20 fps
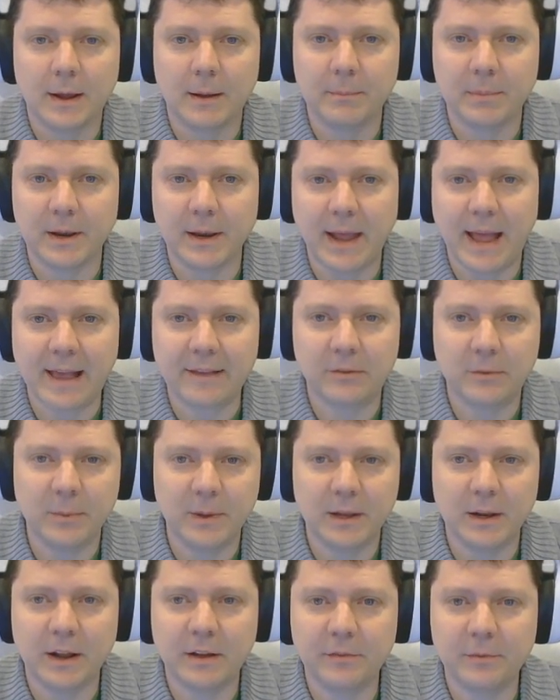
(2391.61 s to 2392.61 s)
But it has to
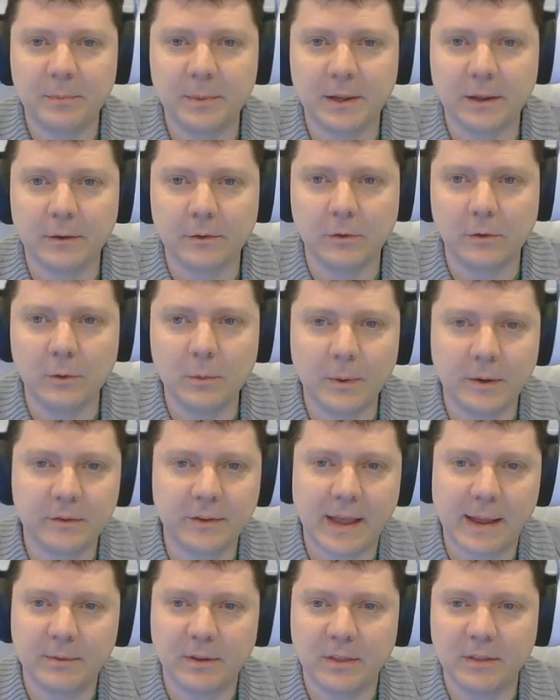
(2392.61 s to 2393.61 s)
be enough because you must
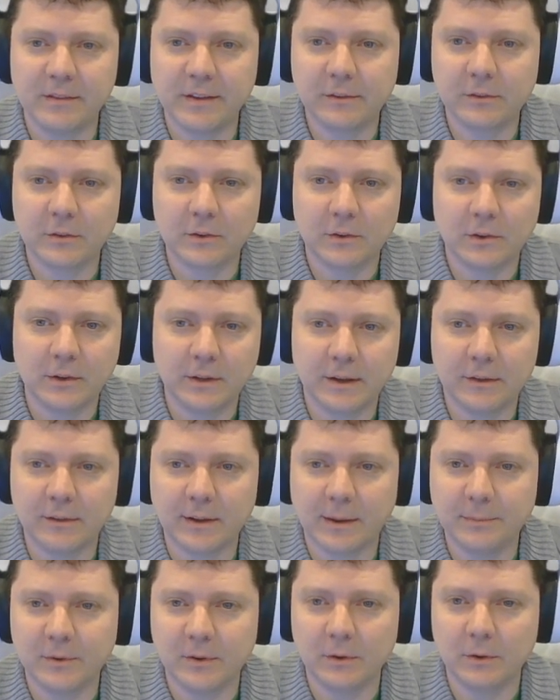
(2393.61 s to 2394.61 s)
capture the vessel and it's
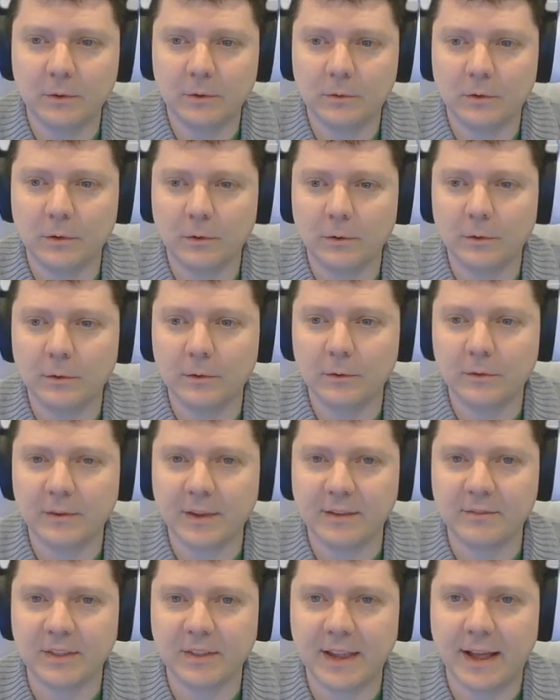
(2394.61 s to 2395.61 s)
up to you to
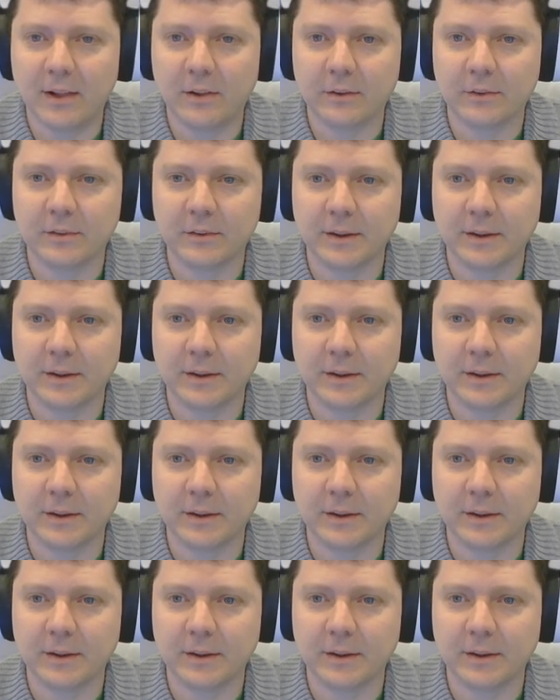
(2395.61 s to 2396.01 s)
save the galaxy.